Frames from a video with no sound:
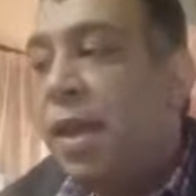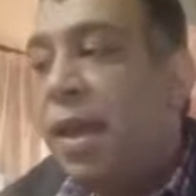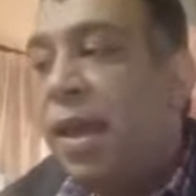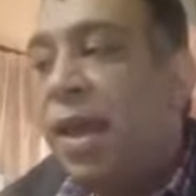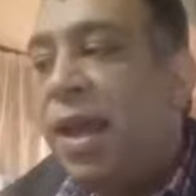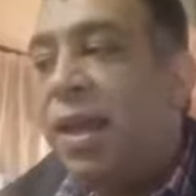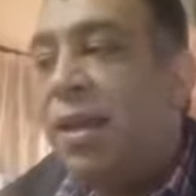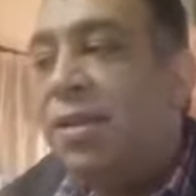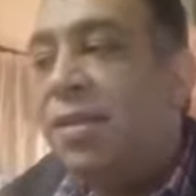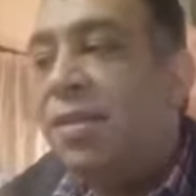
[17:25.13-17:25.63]

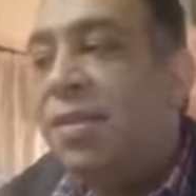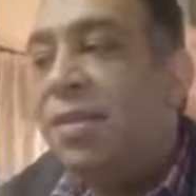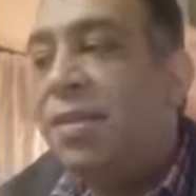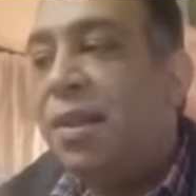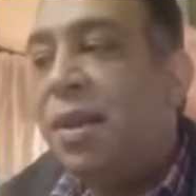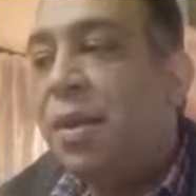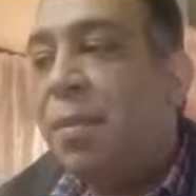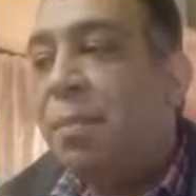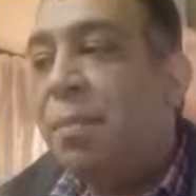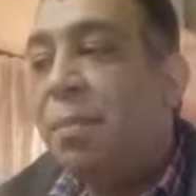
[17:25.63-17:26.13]
And
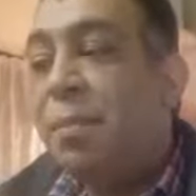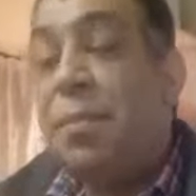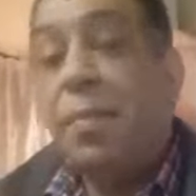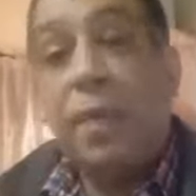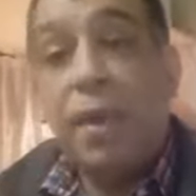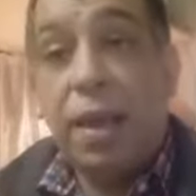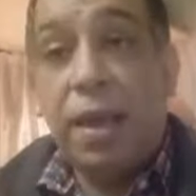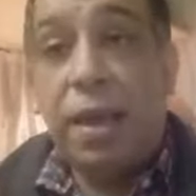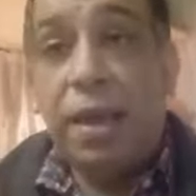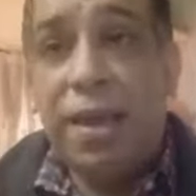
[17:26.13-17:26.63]

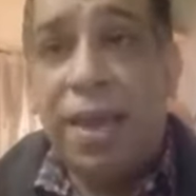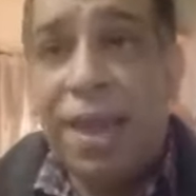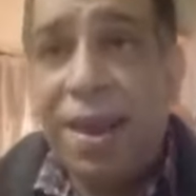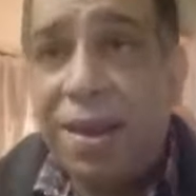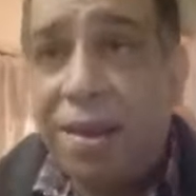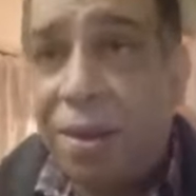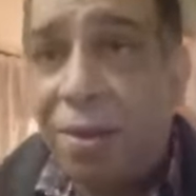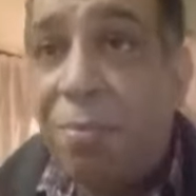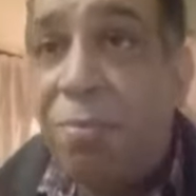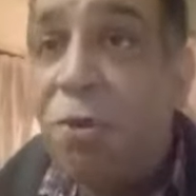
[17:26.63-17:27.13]

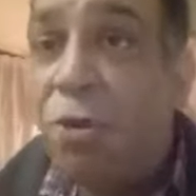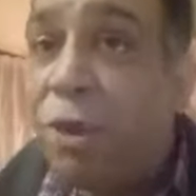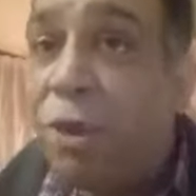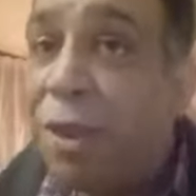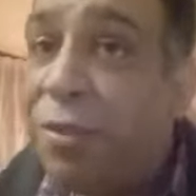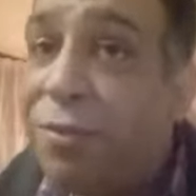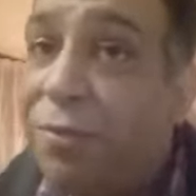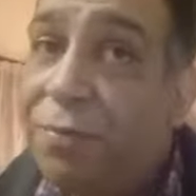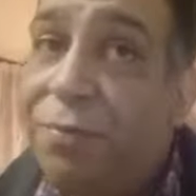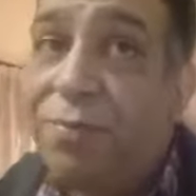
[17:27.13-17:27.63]
again, I'm
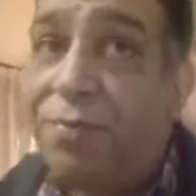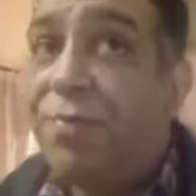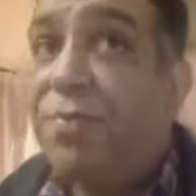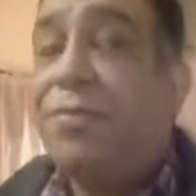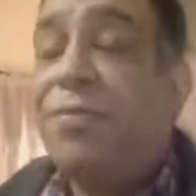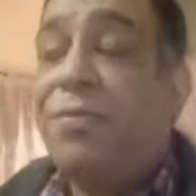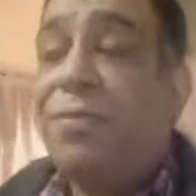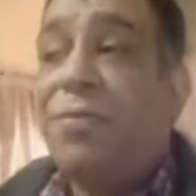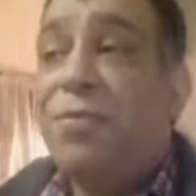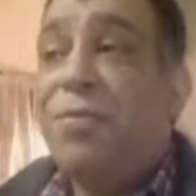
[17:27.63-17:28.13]
looking
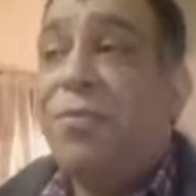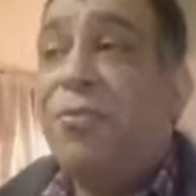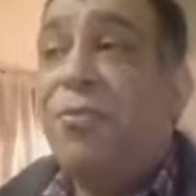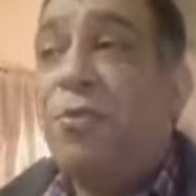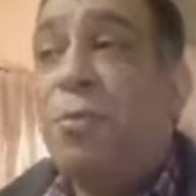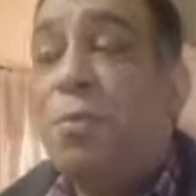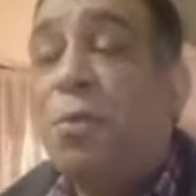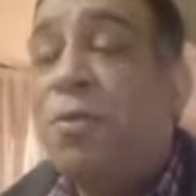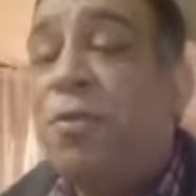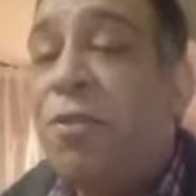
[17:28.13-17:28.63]
for
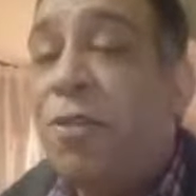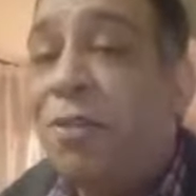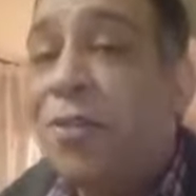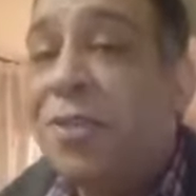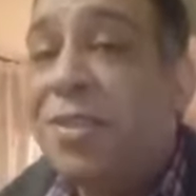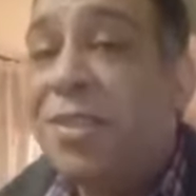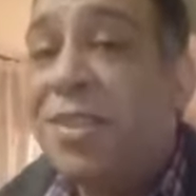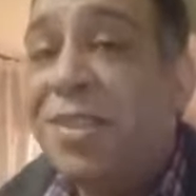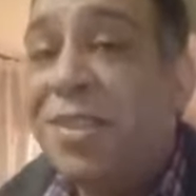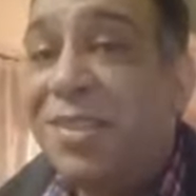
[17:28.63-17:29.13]
more
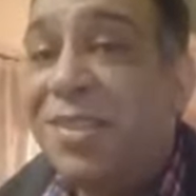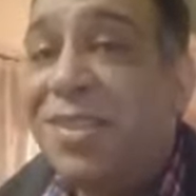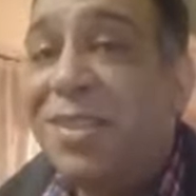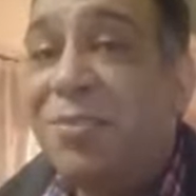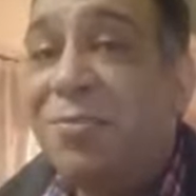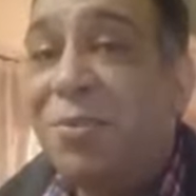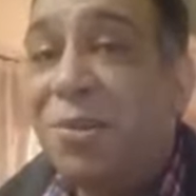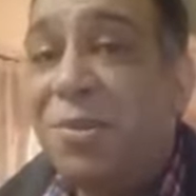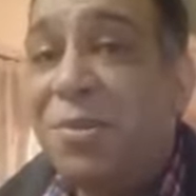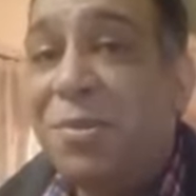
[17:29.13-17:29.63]
volunteers
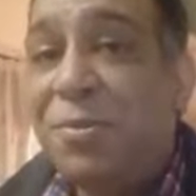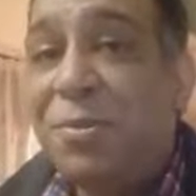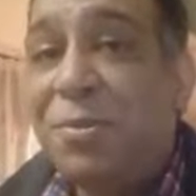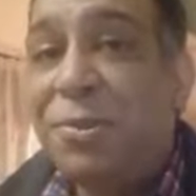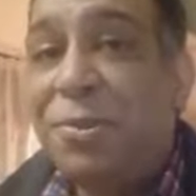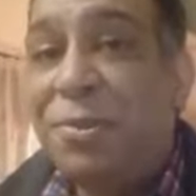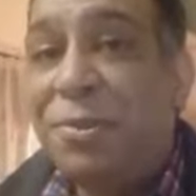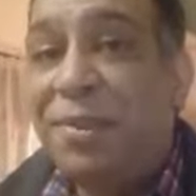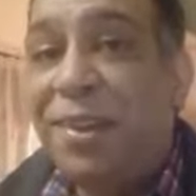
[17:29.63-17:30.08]
if possible.